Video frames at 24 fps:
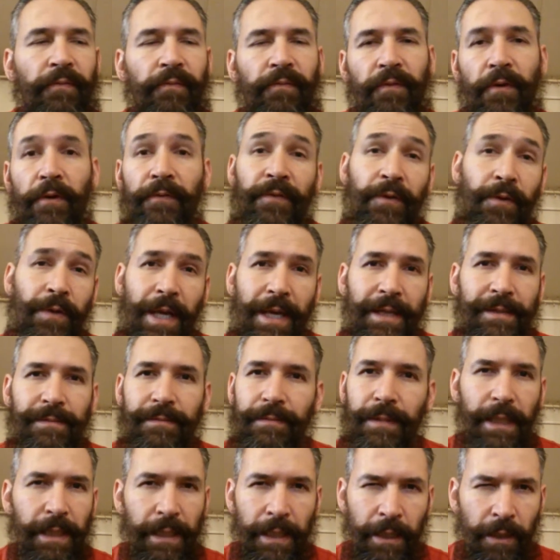for a few days,
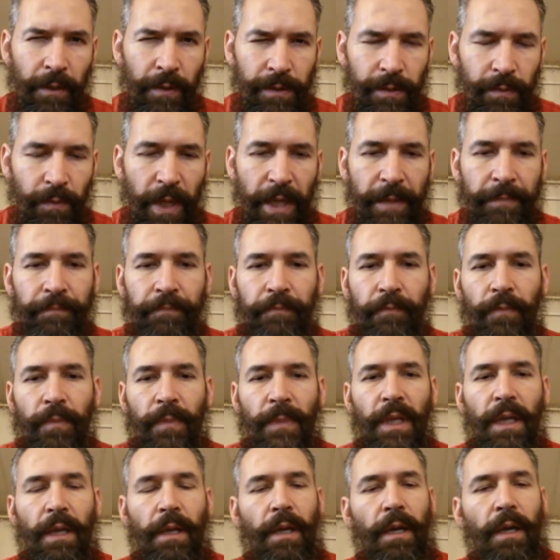and then it goes away.
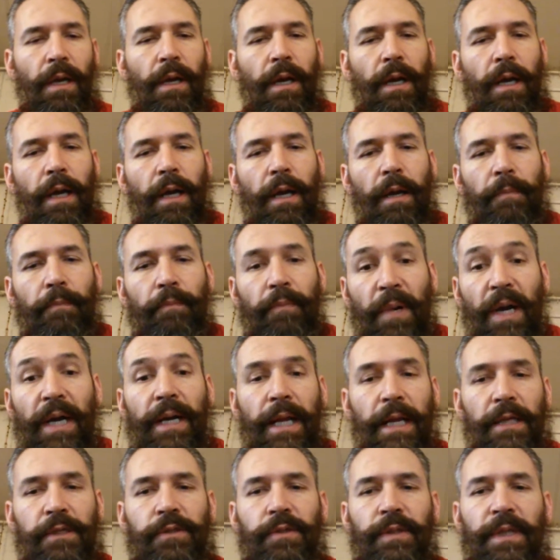But
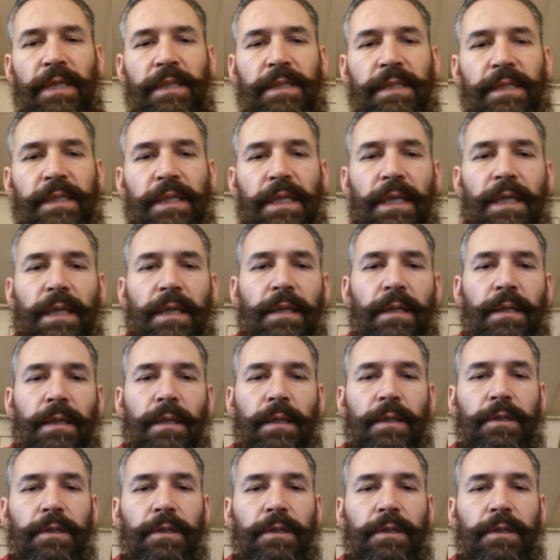as you can see,